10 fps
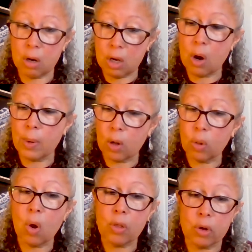going
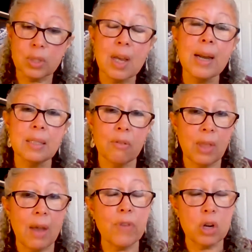along those lines of
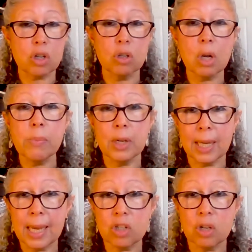that functional
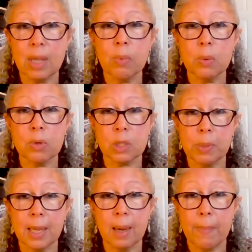communication that we were
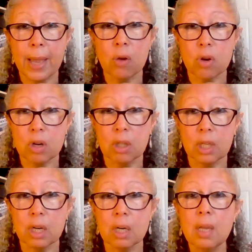speaking about
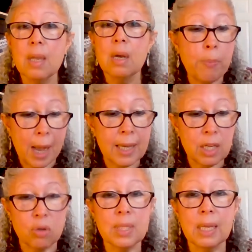earlier. By
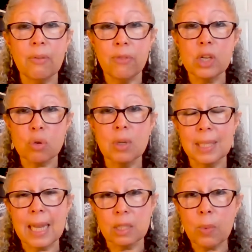using
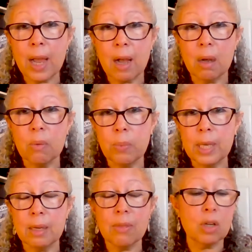visuals as well,
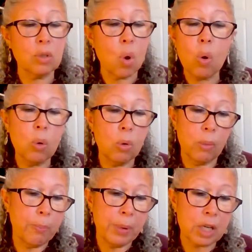there's a
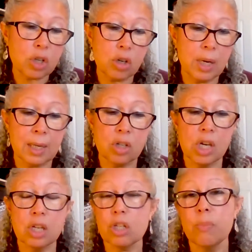whole picture
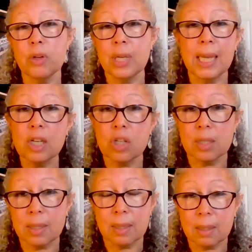exchange communication
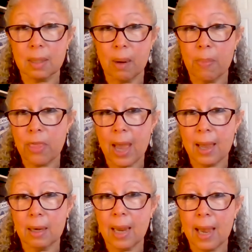system
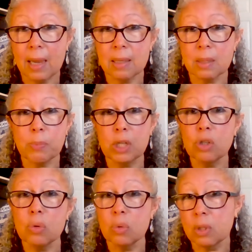that has been
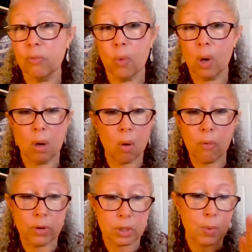used for
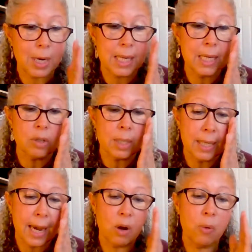over 20 years
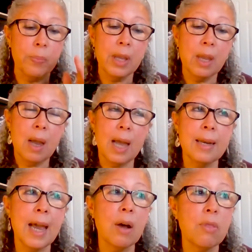now. And
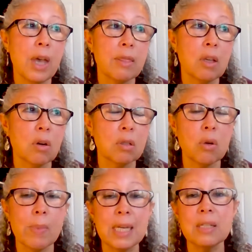now that there are
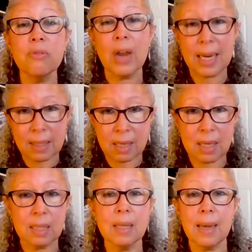so many
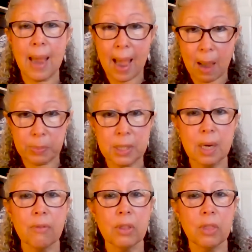devices and apps and
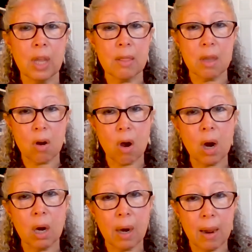everything, there
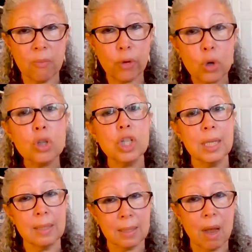are
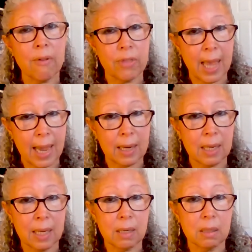versions of that
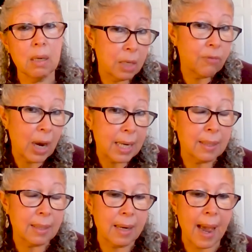in device and